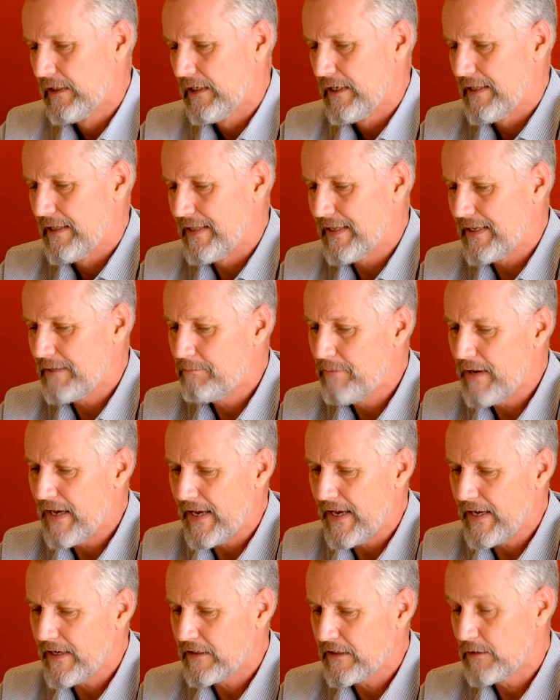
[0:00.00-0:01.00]
That
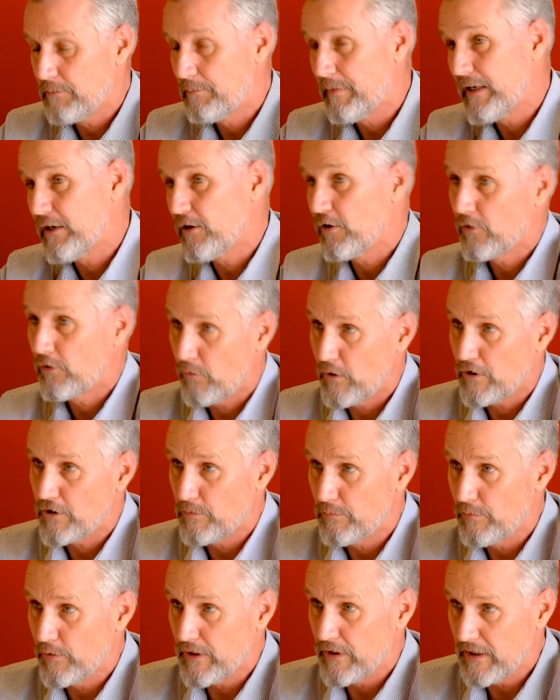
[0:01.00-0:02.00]
bag, depending on what
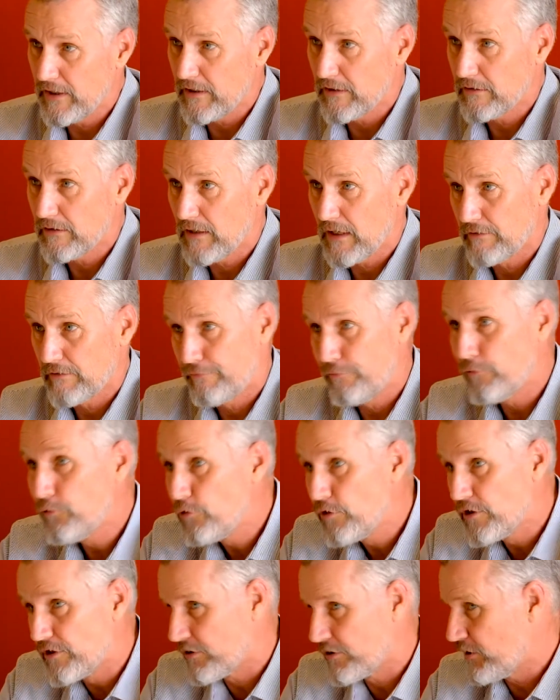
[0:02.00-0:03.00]
you're putting in, like
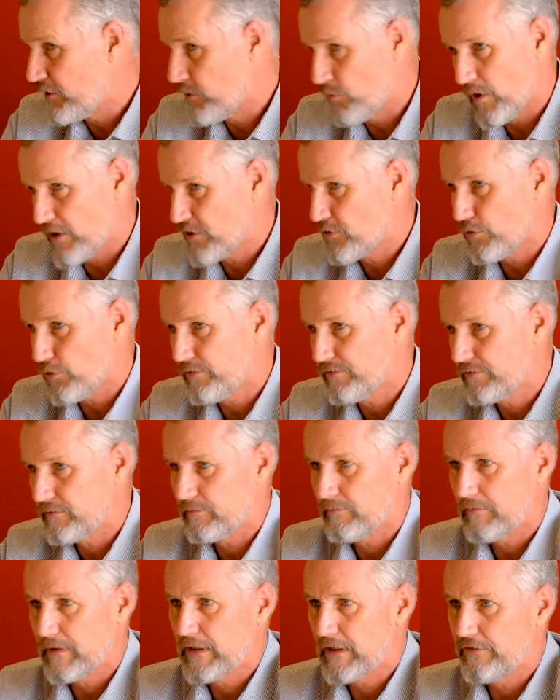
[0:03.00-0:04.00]
food is only once off,
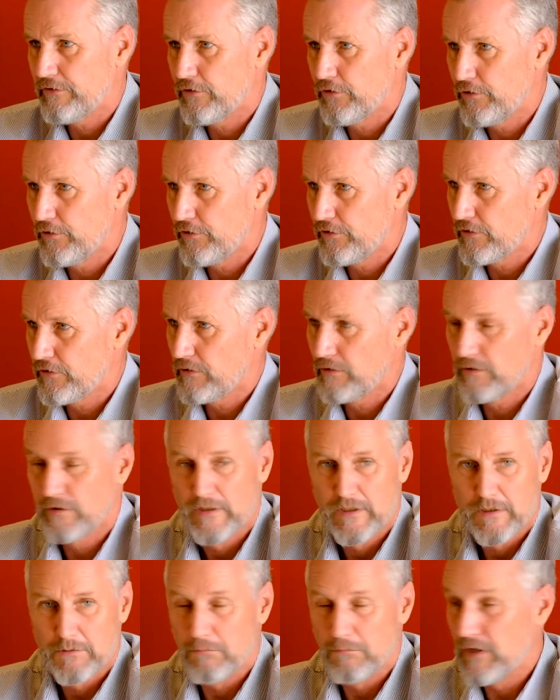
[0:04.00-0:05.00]
but if you're using
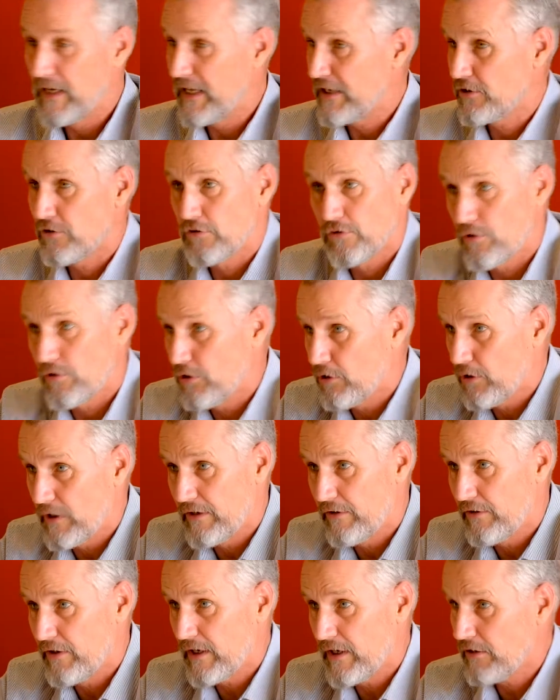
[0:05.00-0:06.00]
molasses or oil or
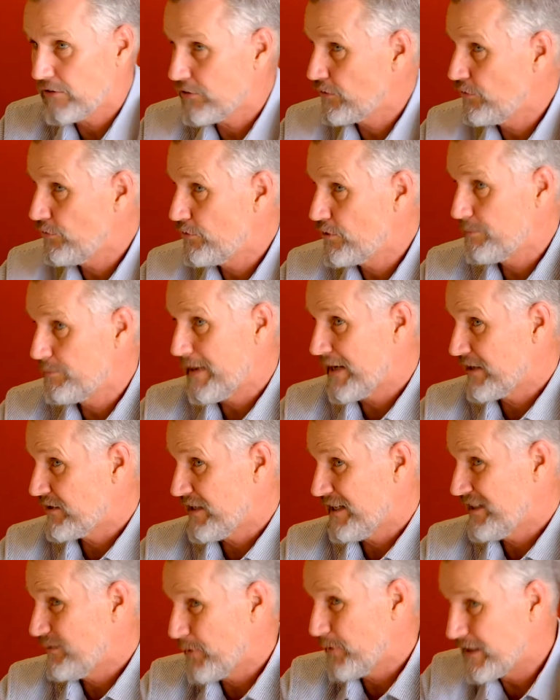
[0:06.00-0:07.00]
anything else, we use the bags
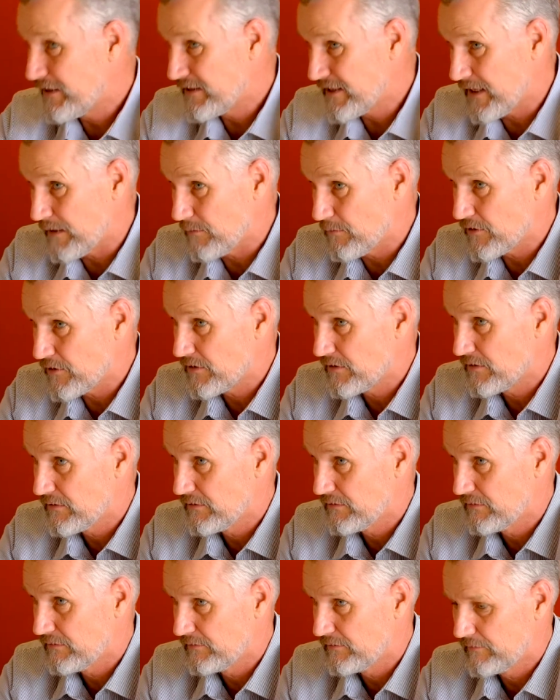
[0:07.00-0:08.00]
10, 20 times.
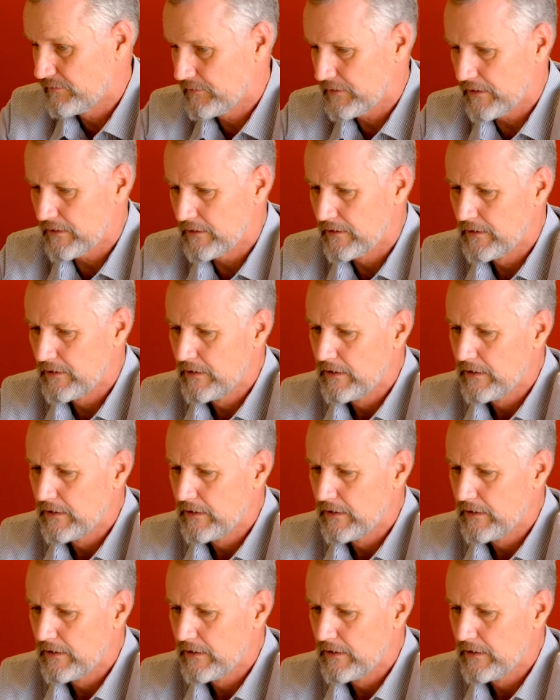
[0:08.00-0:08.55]
Okay.